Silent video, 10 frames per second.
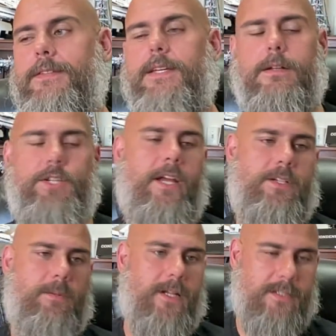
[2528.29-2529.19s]
deal to change a
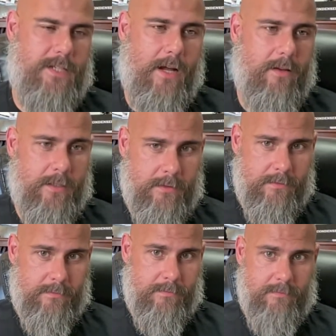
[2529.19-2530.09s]
button's color
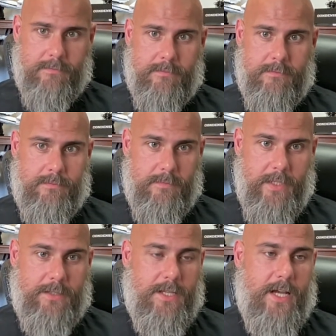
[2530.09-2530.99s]

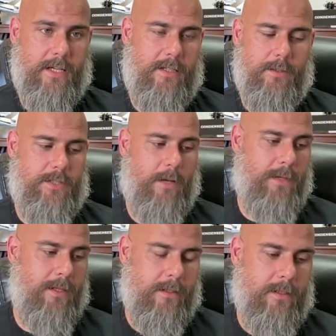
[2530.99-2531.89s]
and it's not going to do
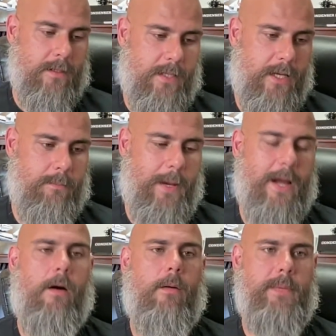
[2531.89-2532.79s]
something, then by
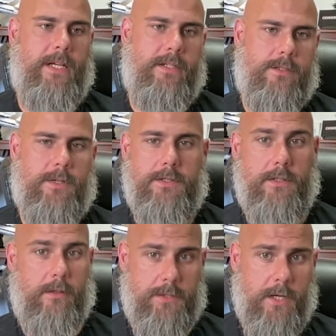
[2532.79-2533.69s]
all means, trust your
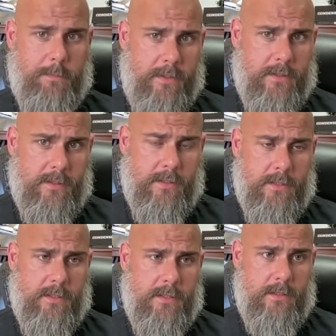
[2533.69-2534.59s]
own judgment,
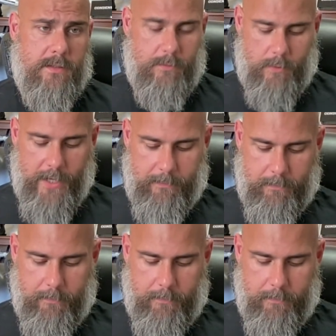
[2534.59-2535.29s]
right?